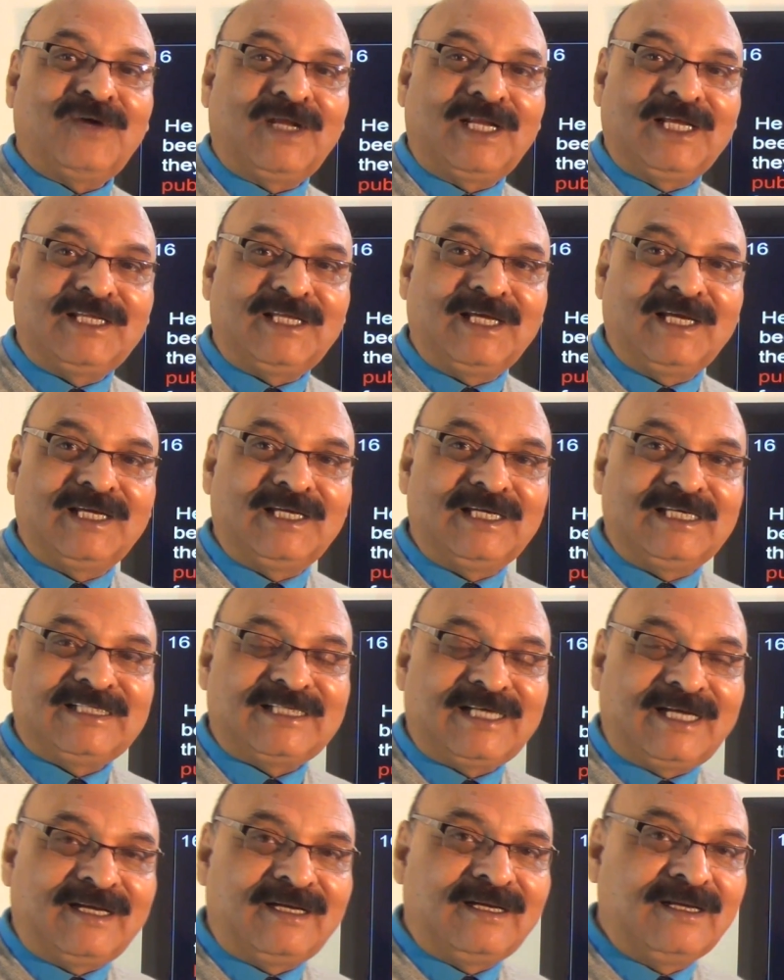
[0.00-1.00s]
funny thing he
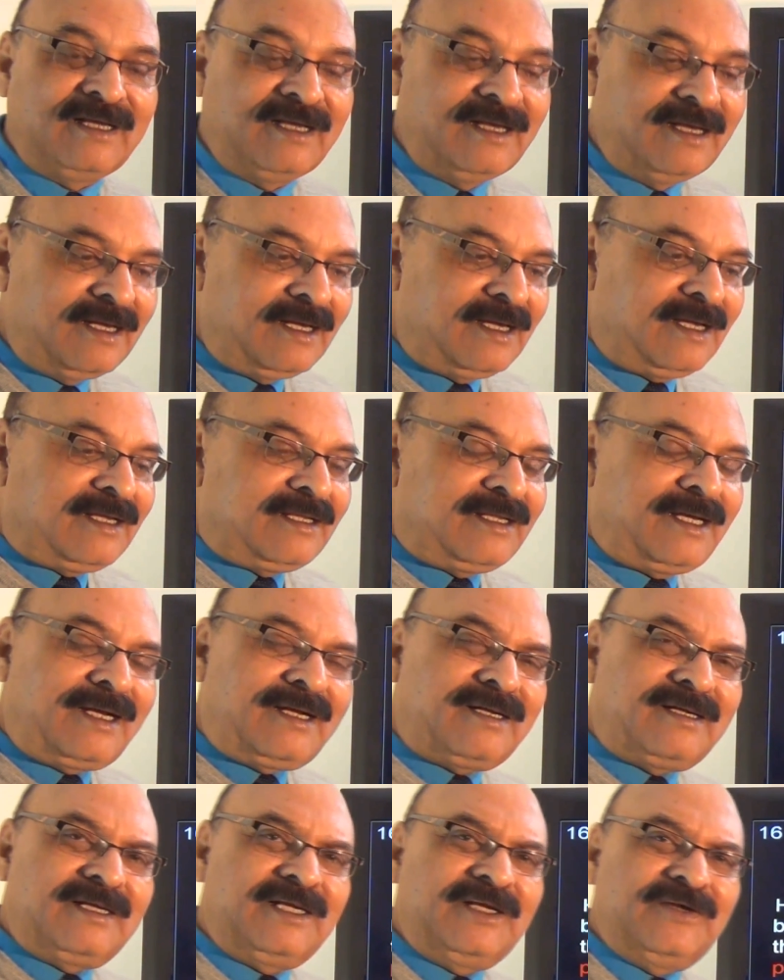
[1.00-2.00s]
said,
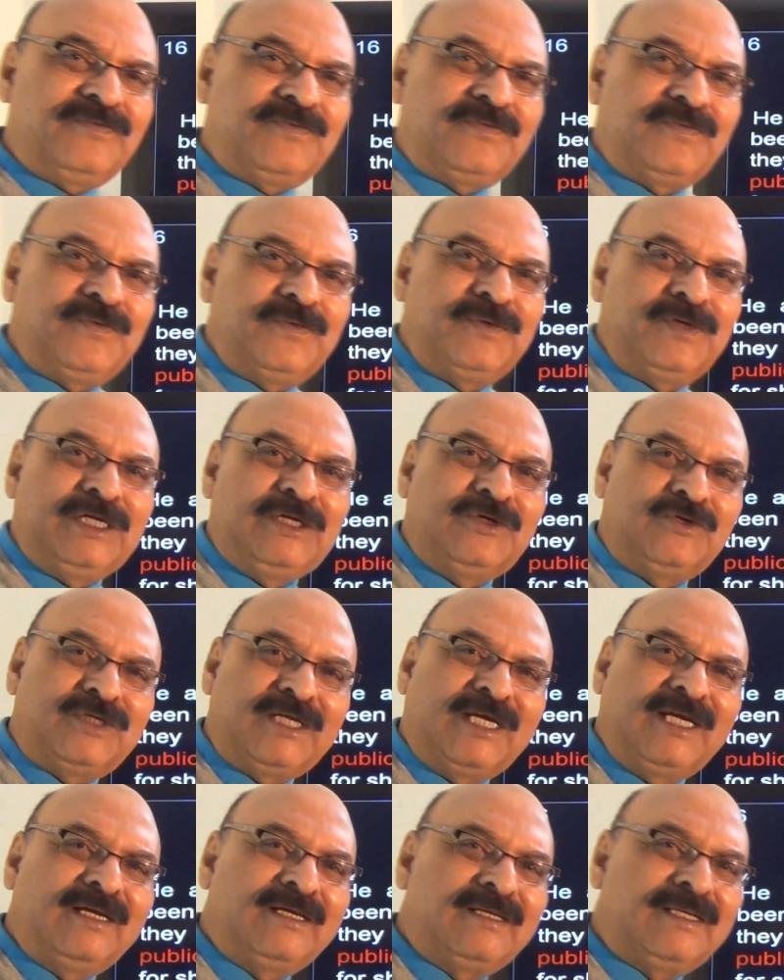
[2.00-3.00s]
that if you
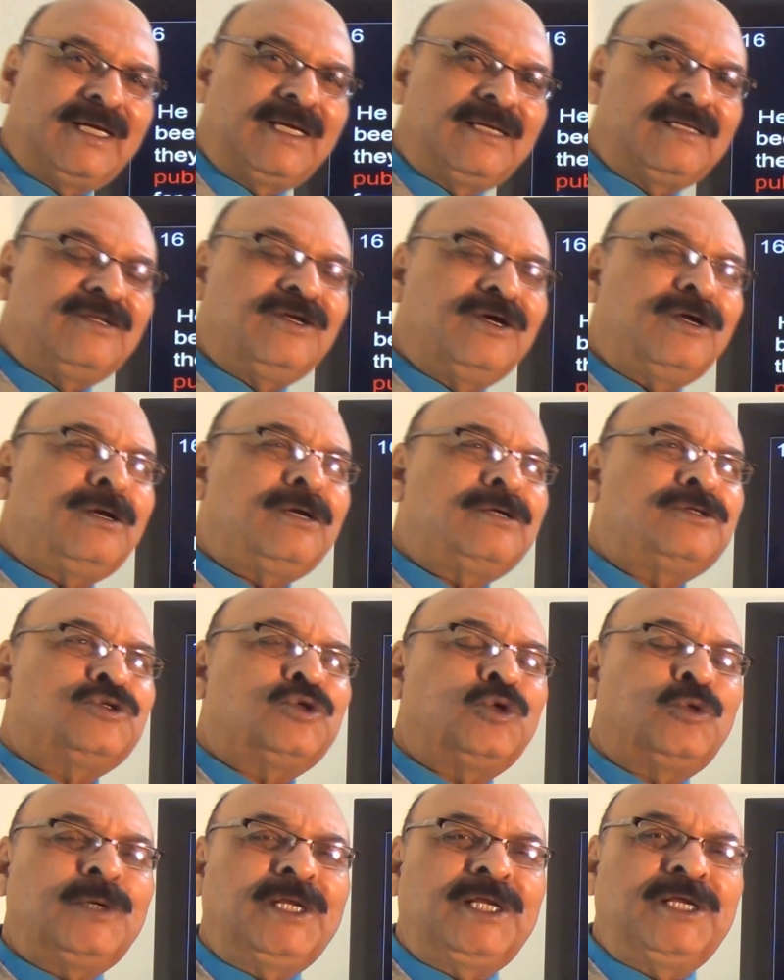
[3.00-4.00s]
think that there are
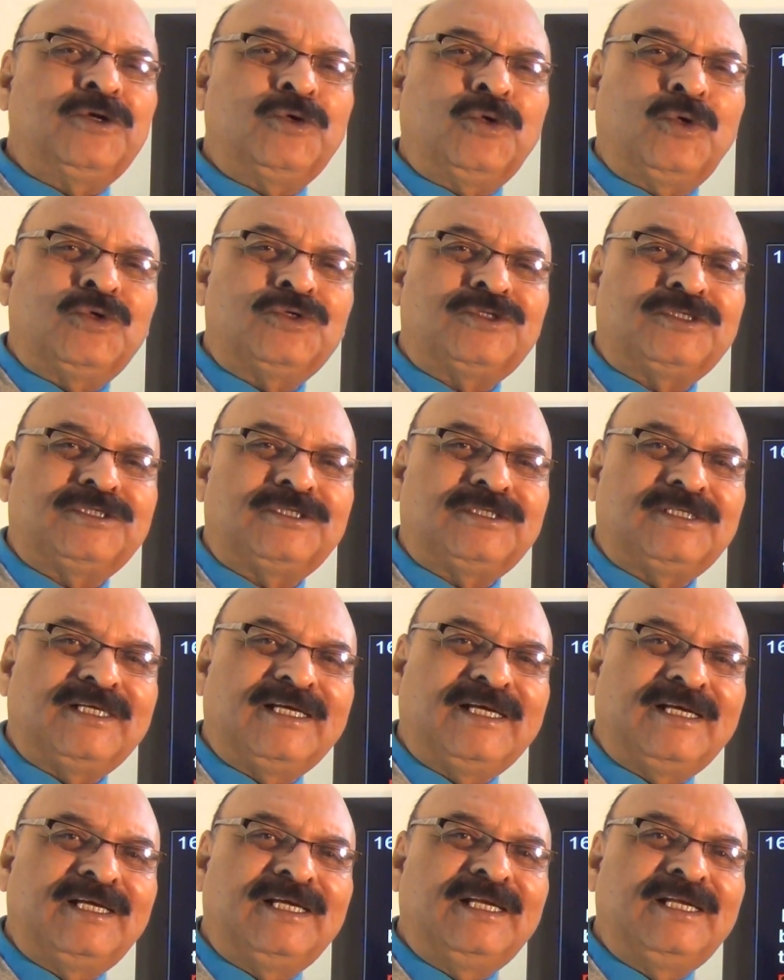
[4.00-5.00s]
so many ghosts
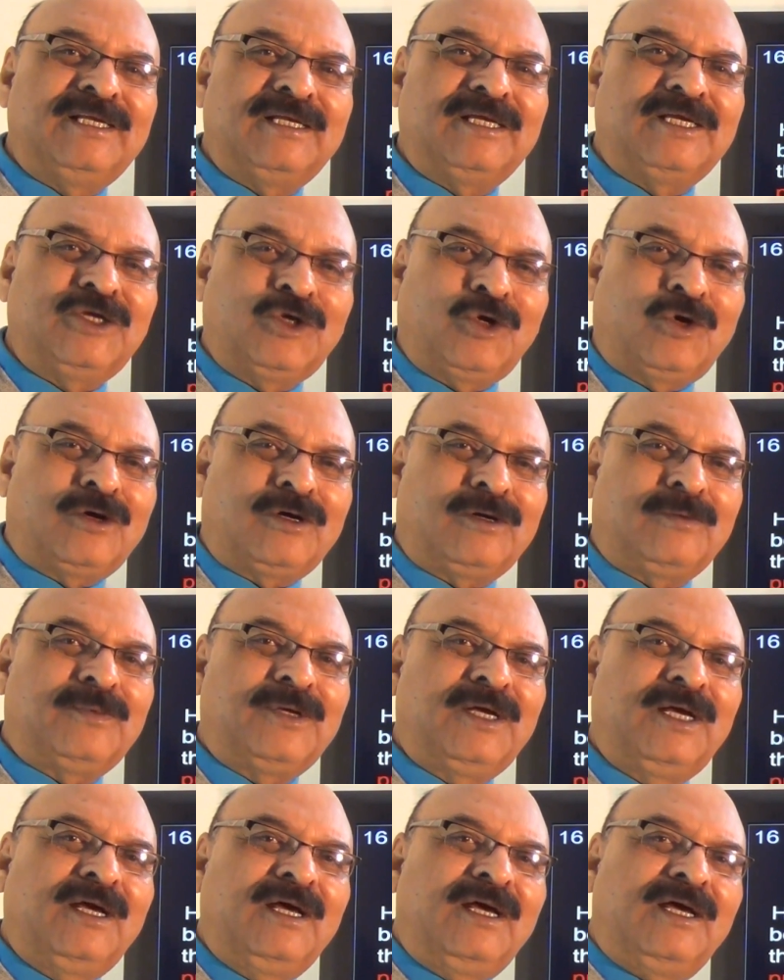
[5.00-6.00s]
in
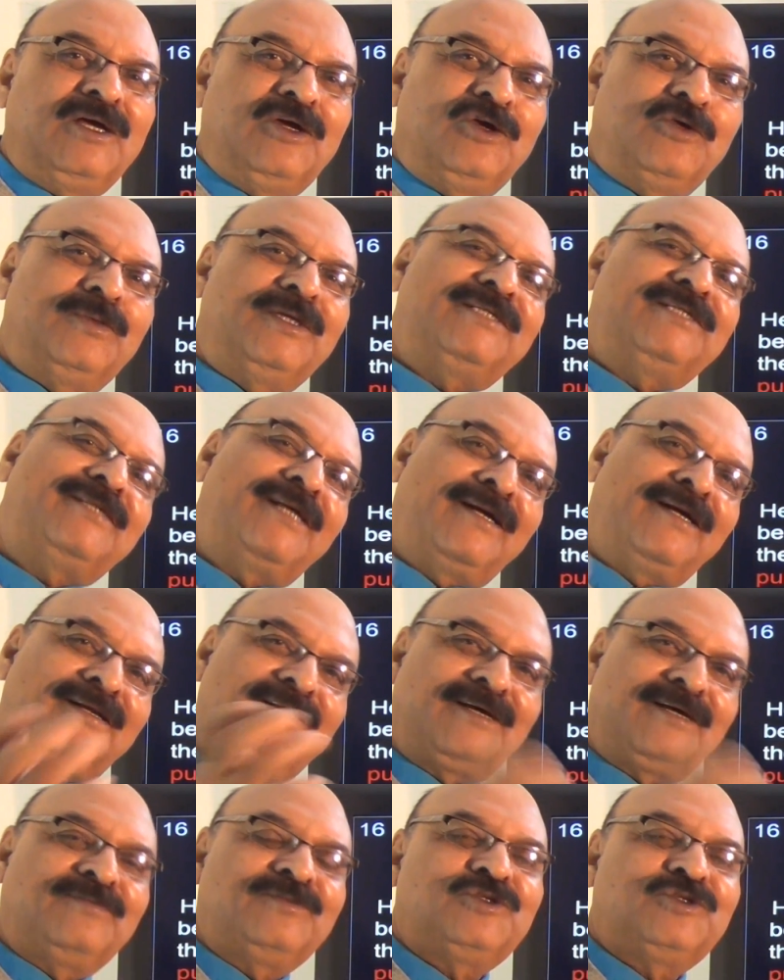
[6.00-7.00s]
Europe, you may
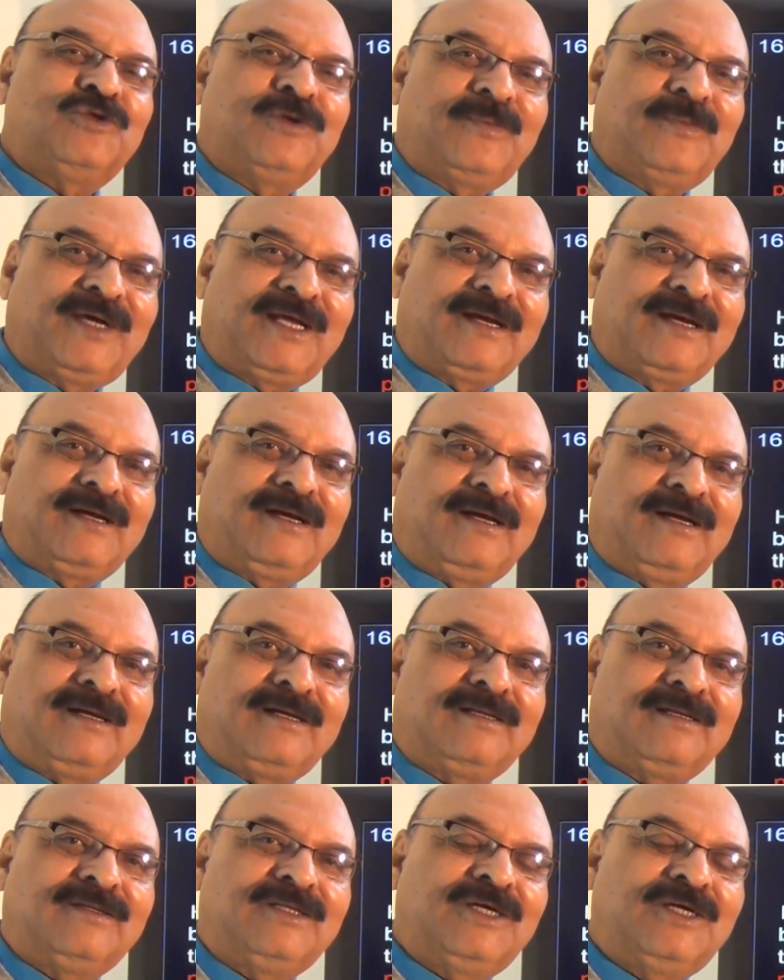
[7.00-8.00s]
send them to
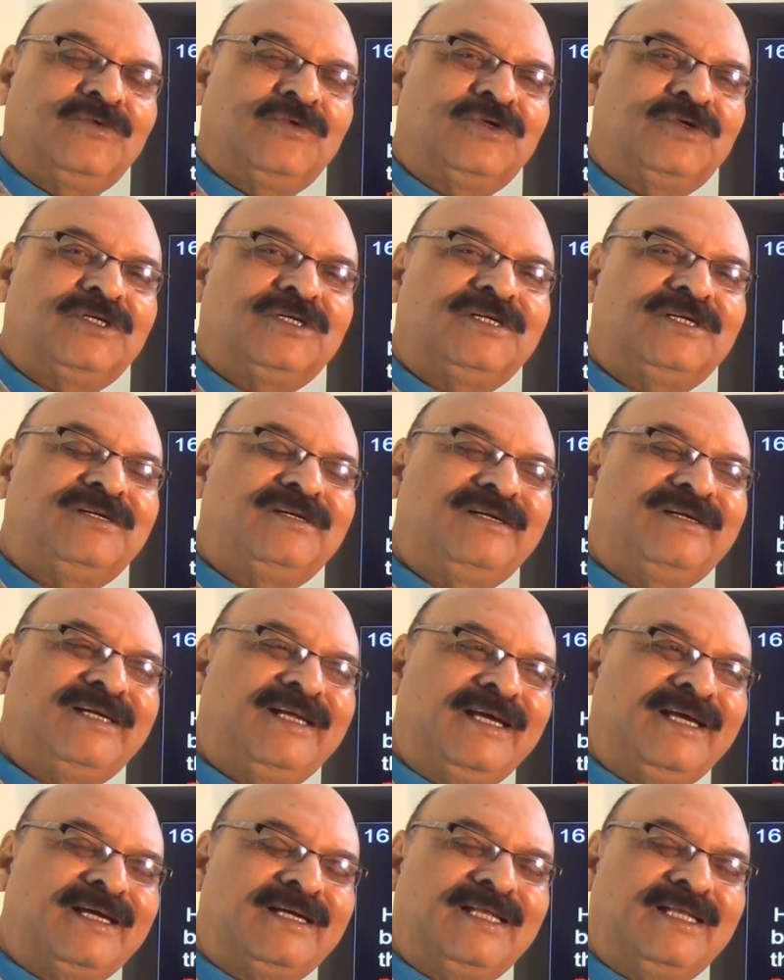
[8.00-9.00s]
America. They would
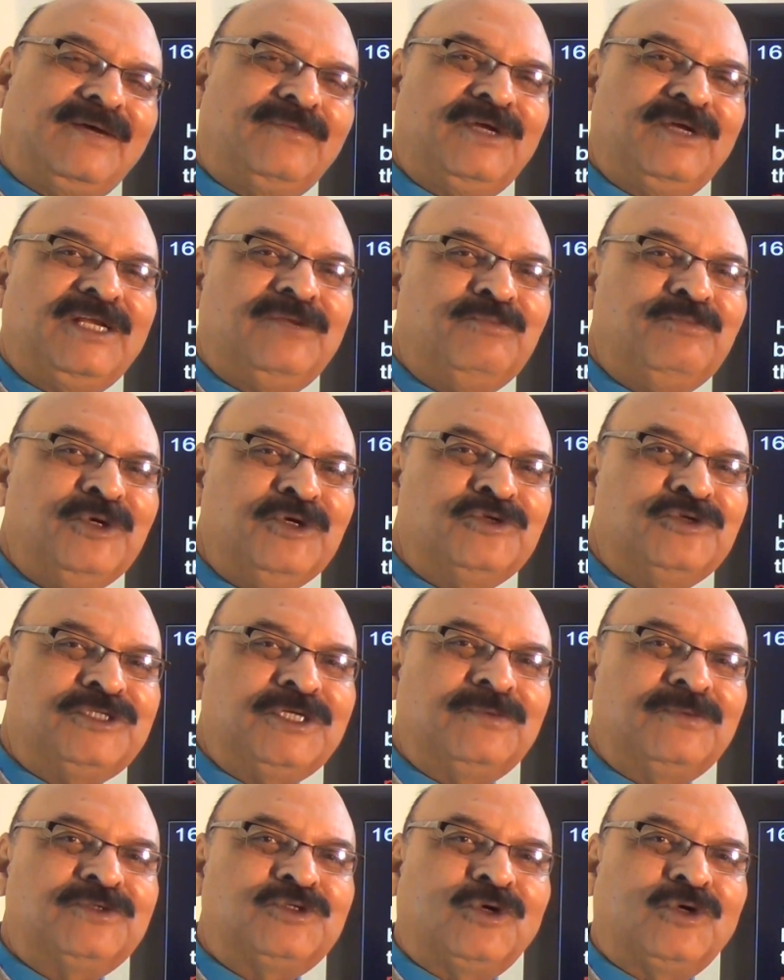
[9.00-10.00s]
take them in
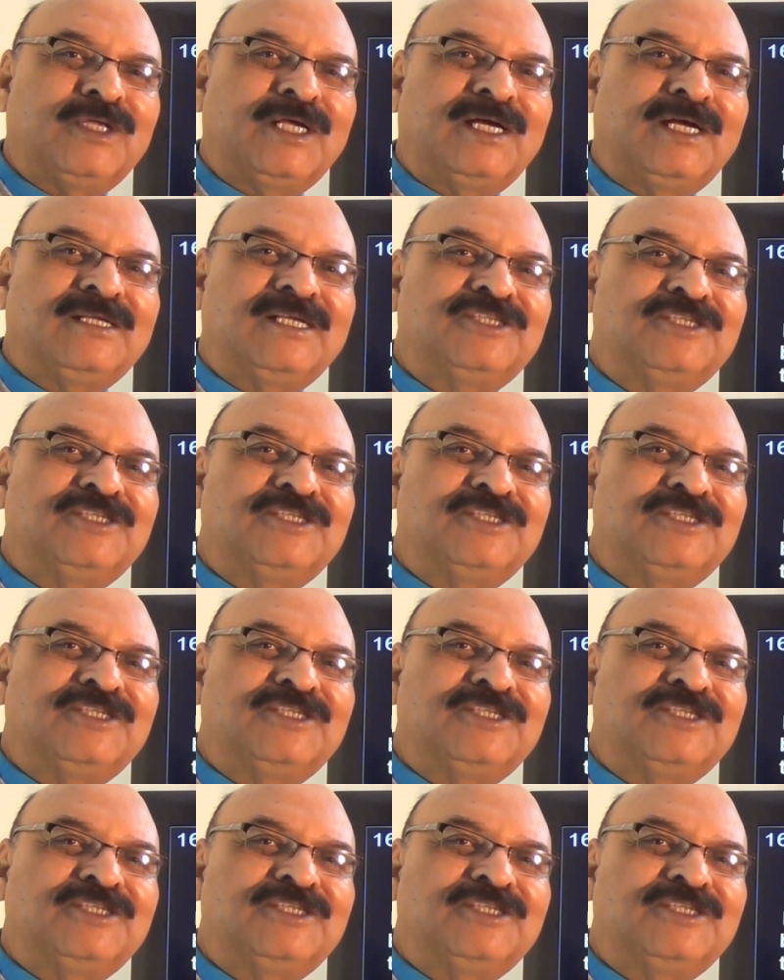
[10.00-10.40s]
museums so that